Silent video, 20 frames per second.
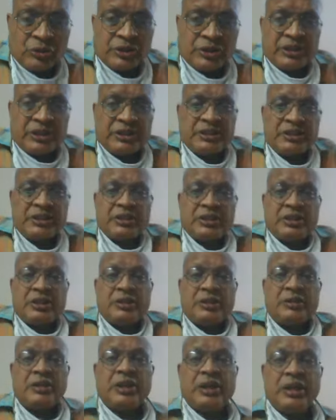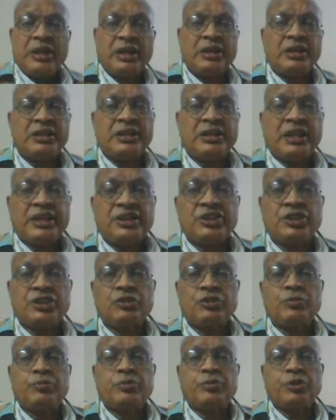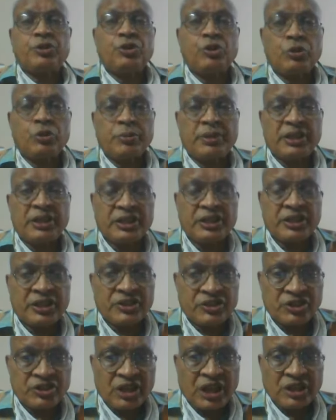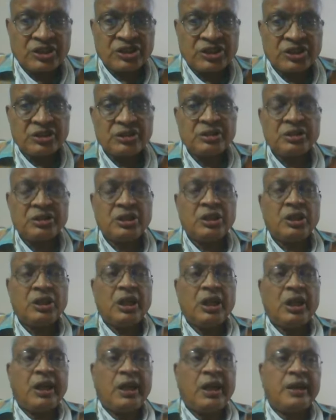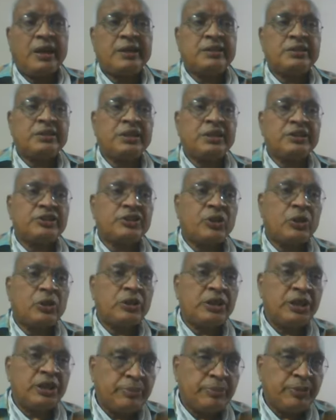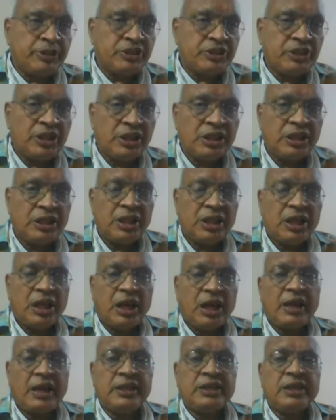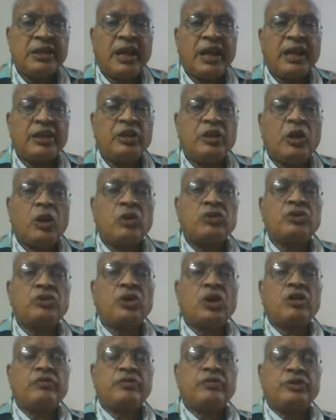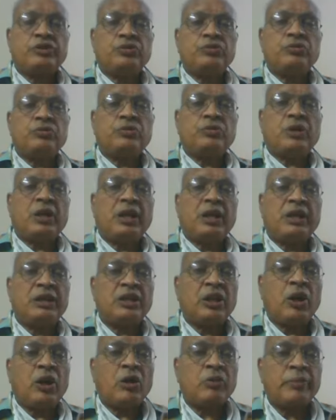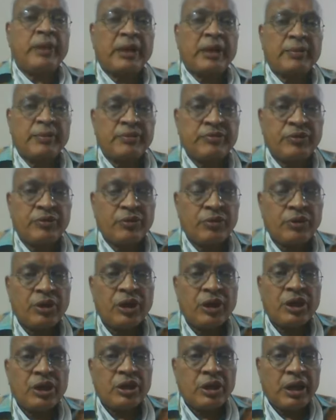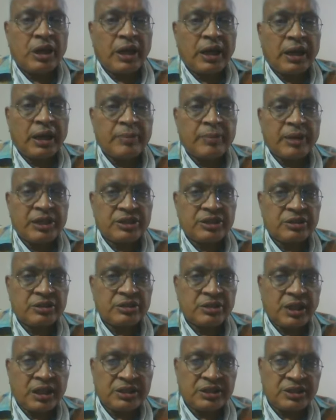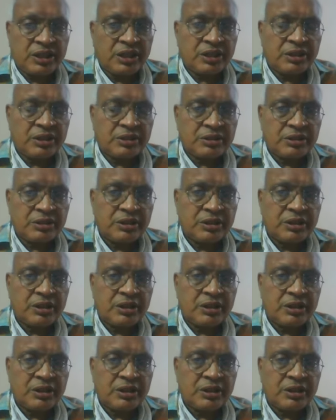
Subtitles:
included in addition to procurement and construction, and that's called EPC. I had long talk with you long back before, but I think